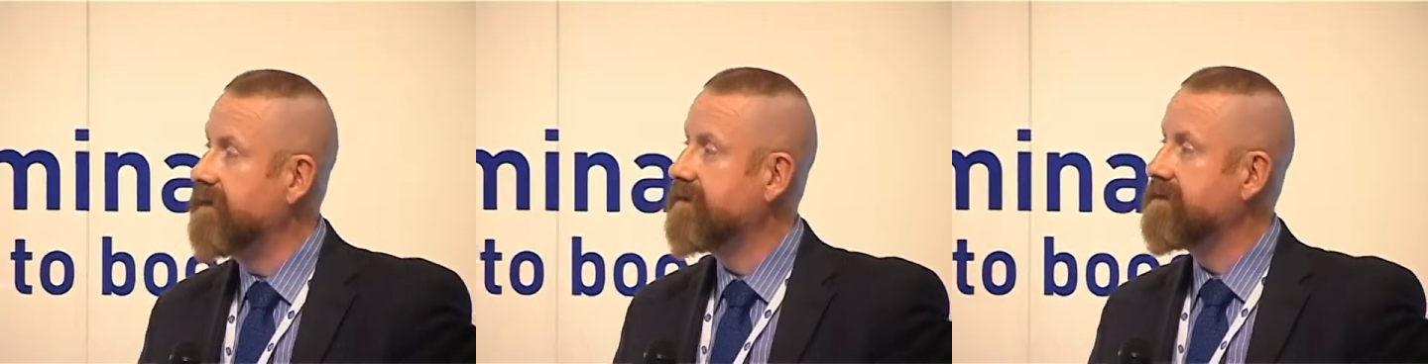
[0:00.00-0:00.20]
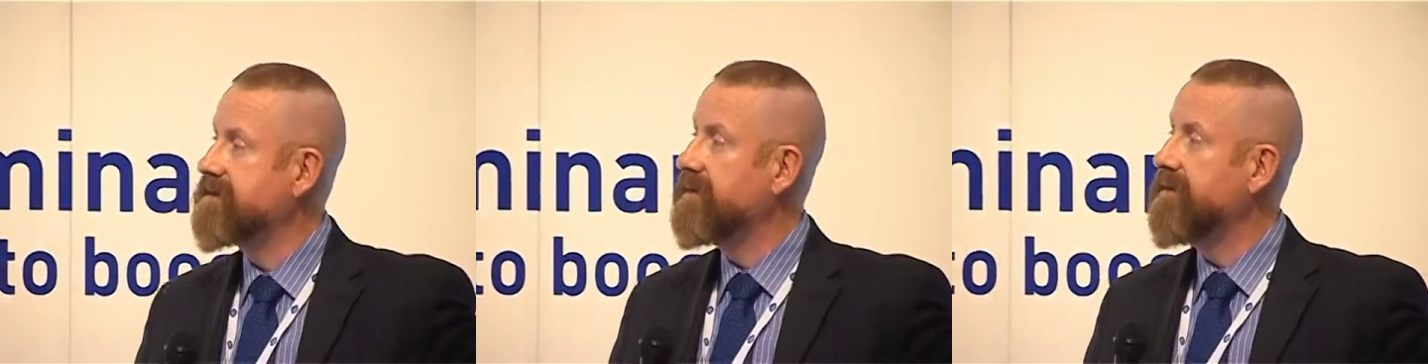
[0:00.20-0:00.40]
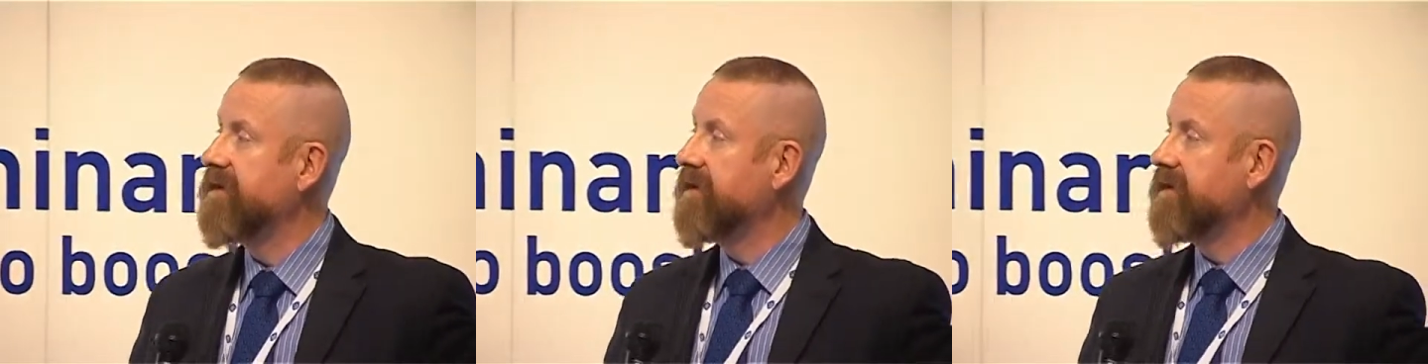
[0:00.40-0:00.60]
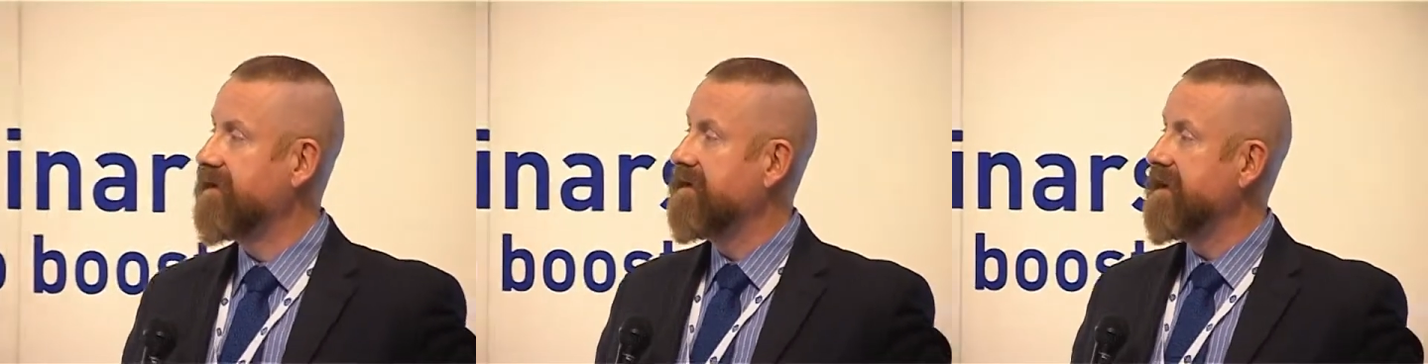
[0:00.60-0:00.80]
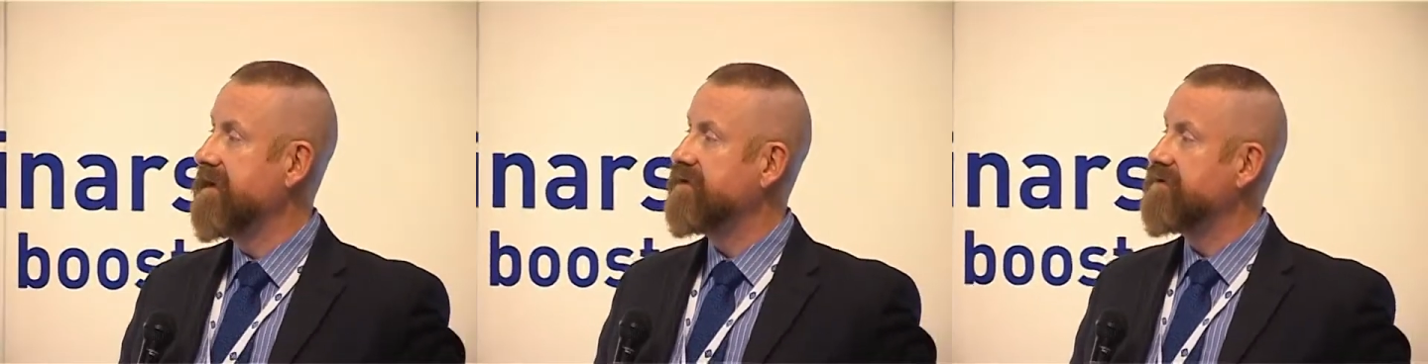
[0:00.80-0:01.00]
Some of the
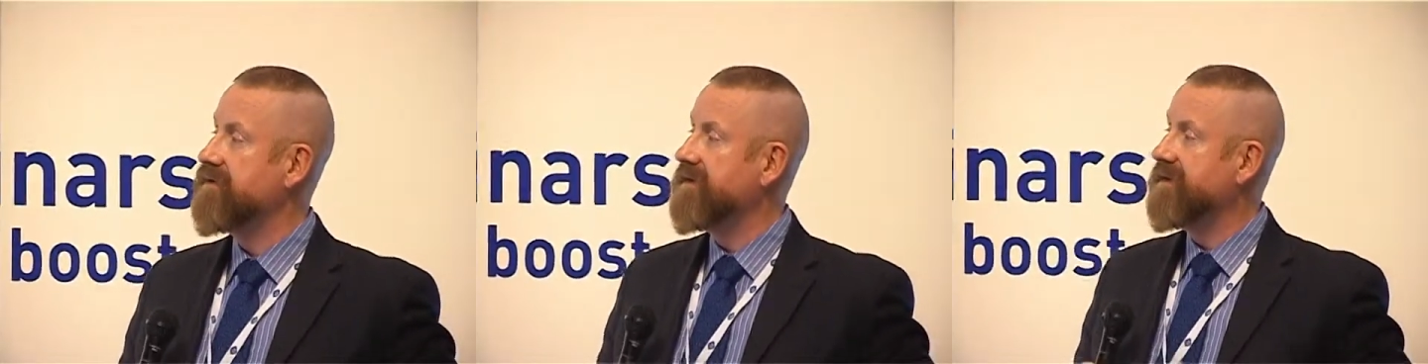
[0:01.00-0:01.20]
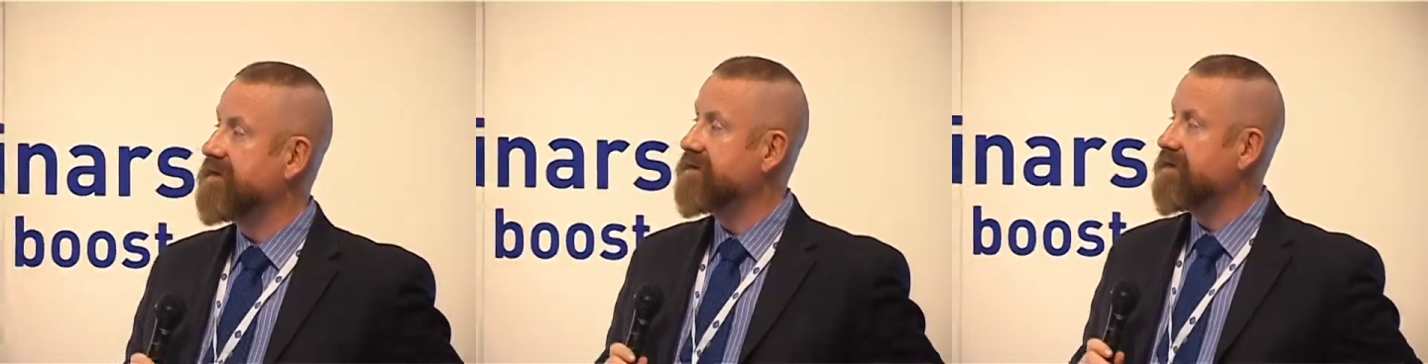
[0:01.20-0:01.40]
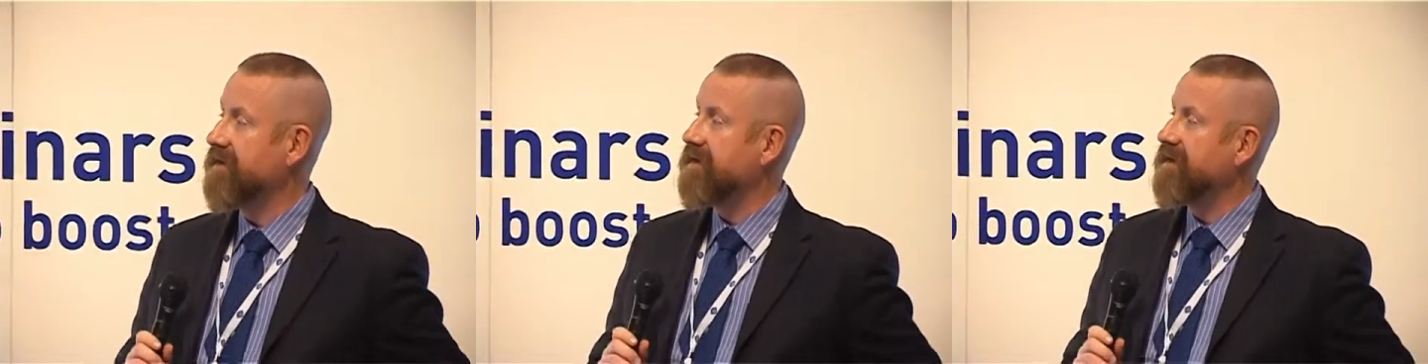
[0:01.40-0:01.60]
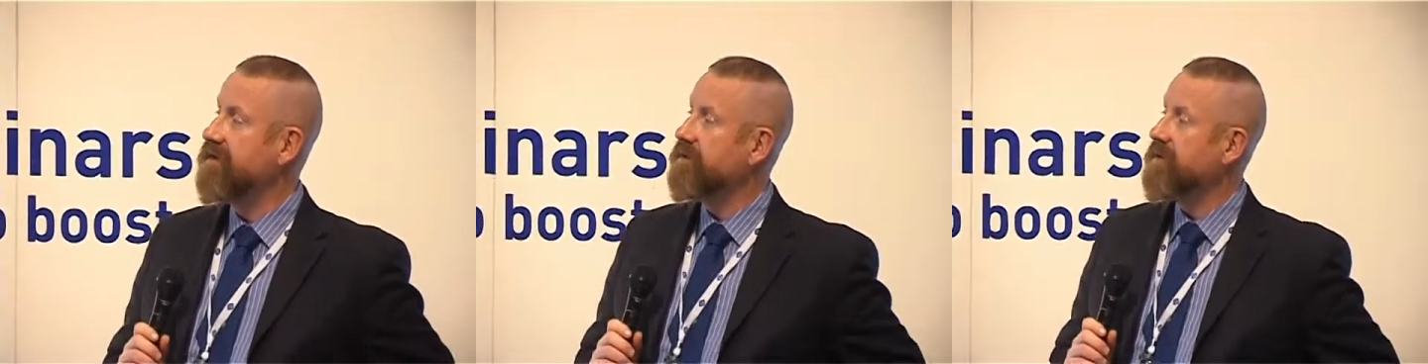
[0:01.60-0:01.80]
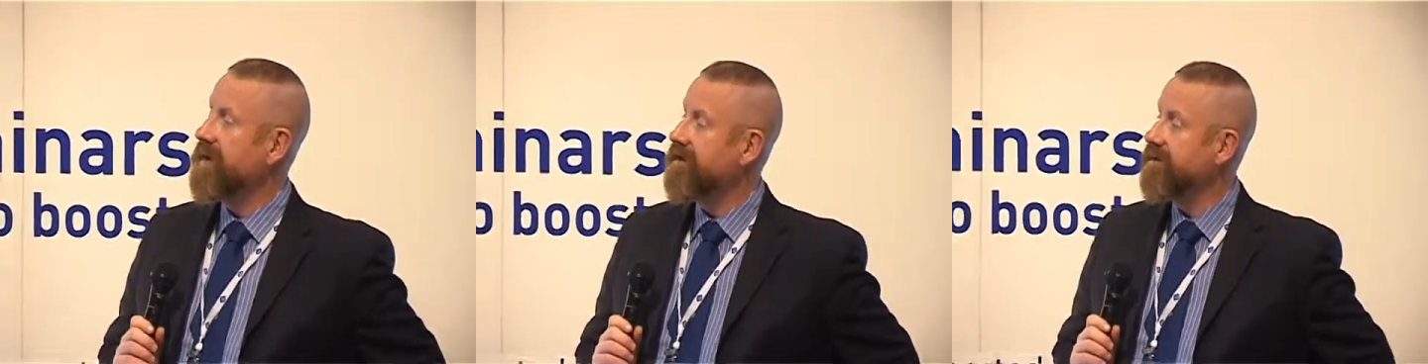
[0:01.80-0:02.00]
things you need to
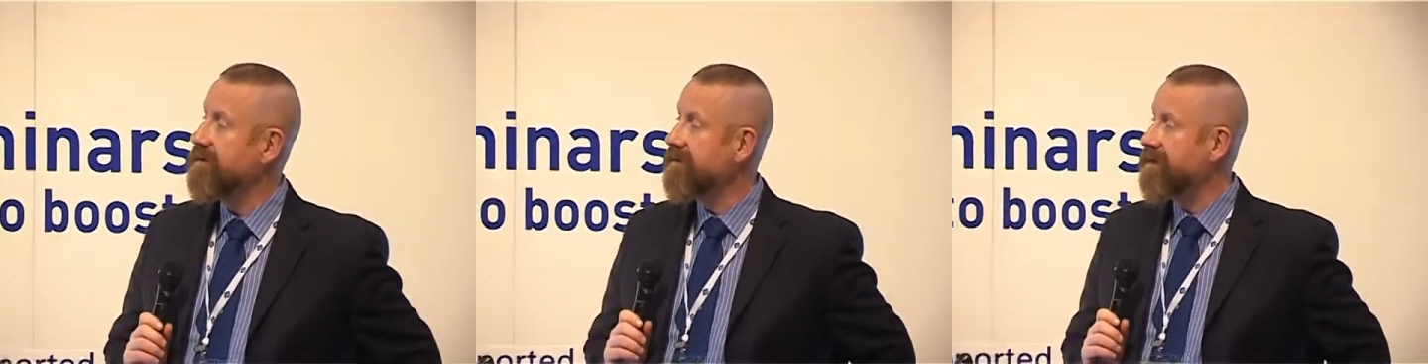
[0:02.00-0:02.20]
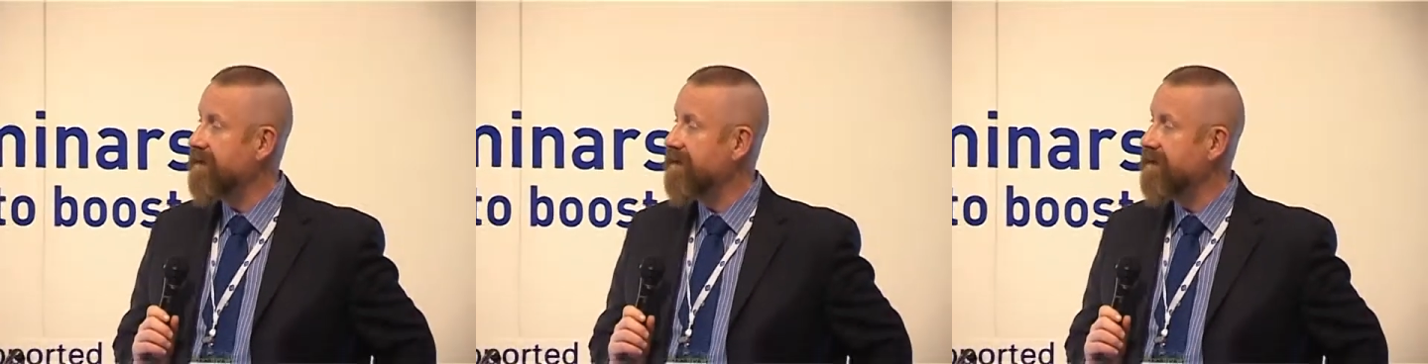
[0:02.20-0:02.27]
think about in